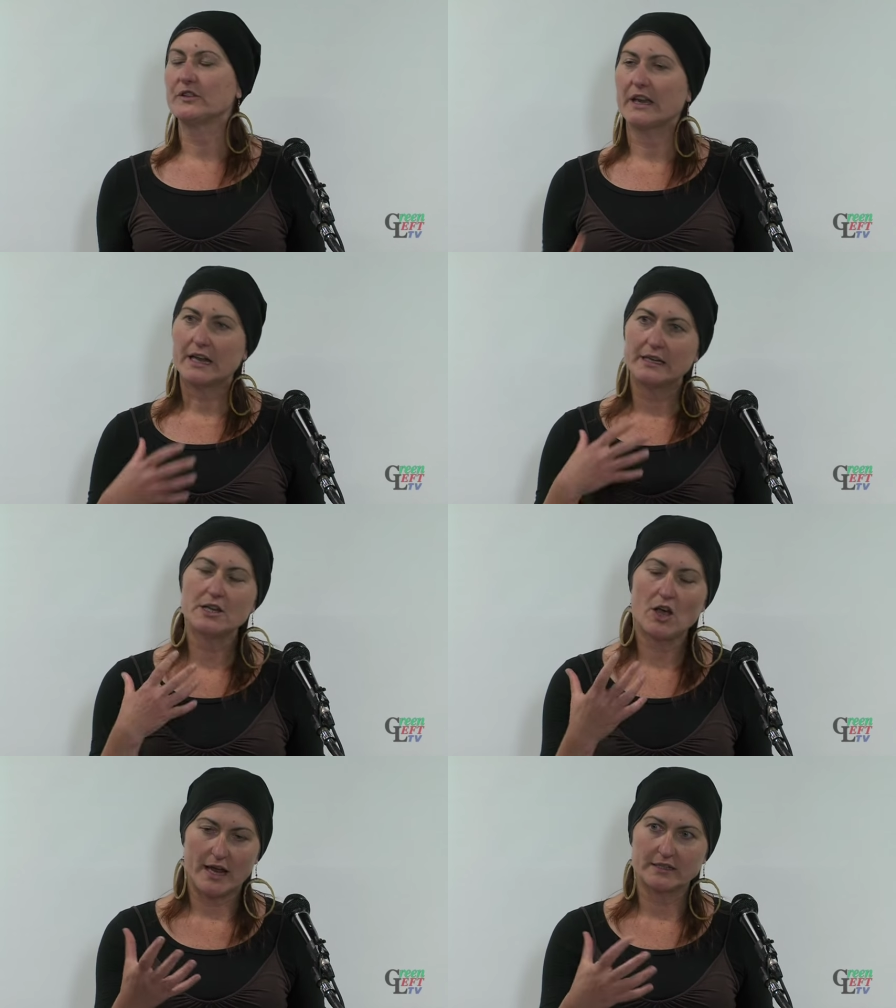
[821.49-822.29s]
to get
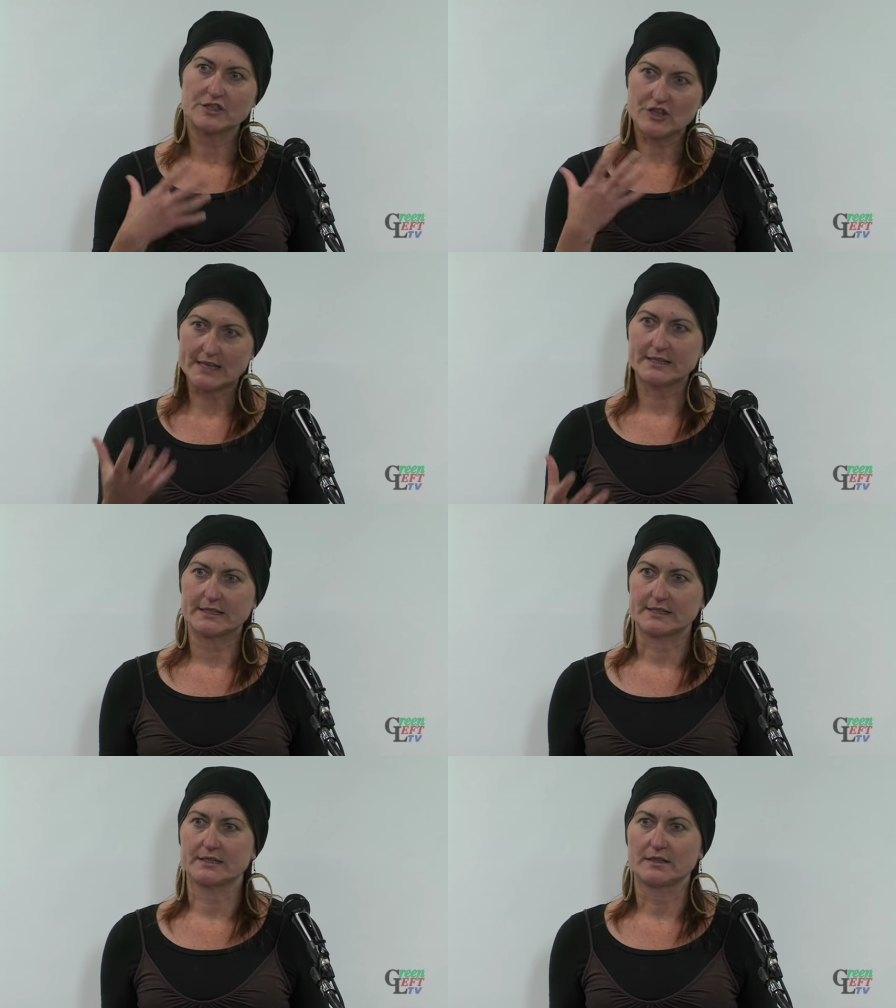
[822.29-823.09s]
any kind of
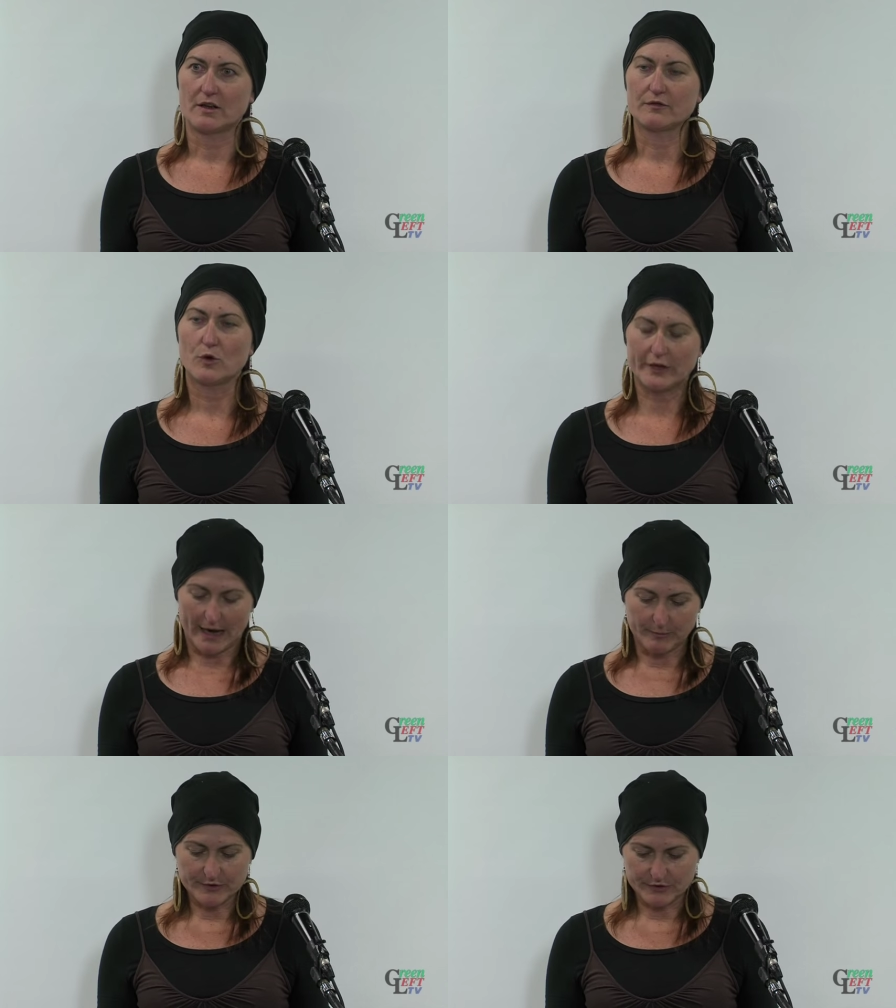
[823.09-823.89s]
justice of what
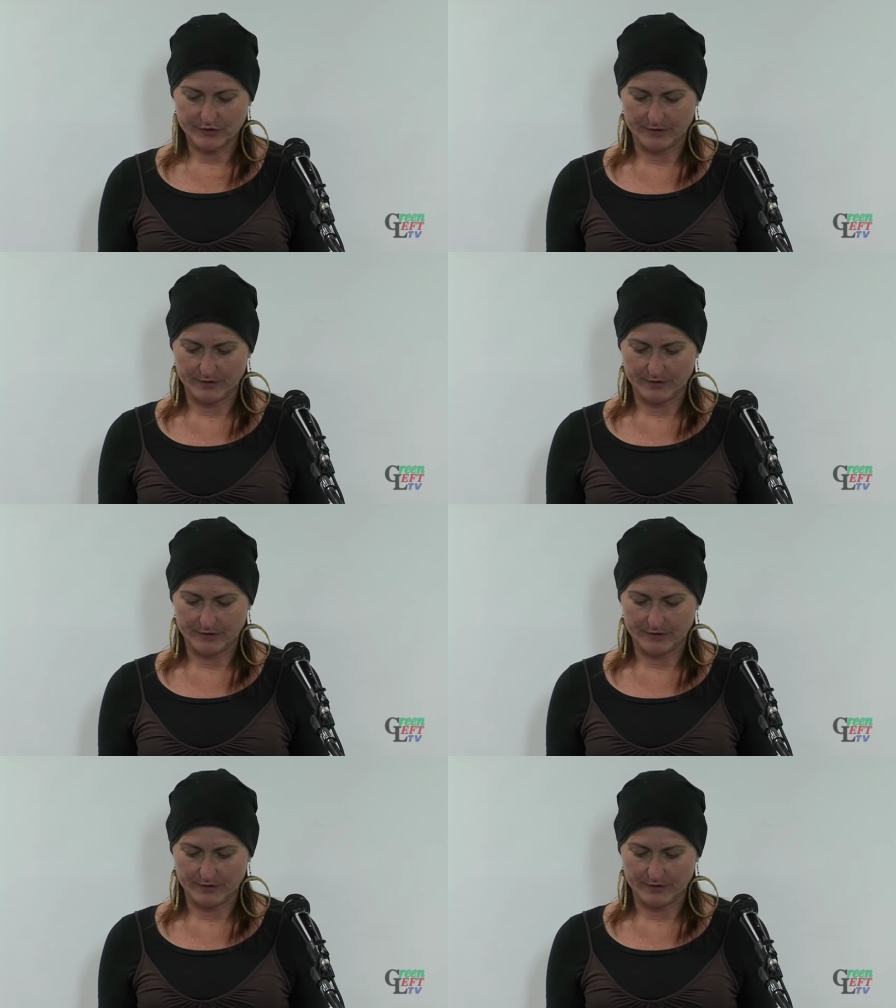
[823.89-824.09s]
happened to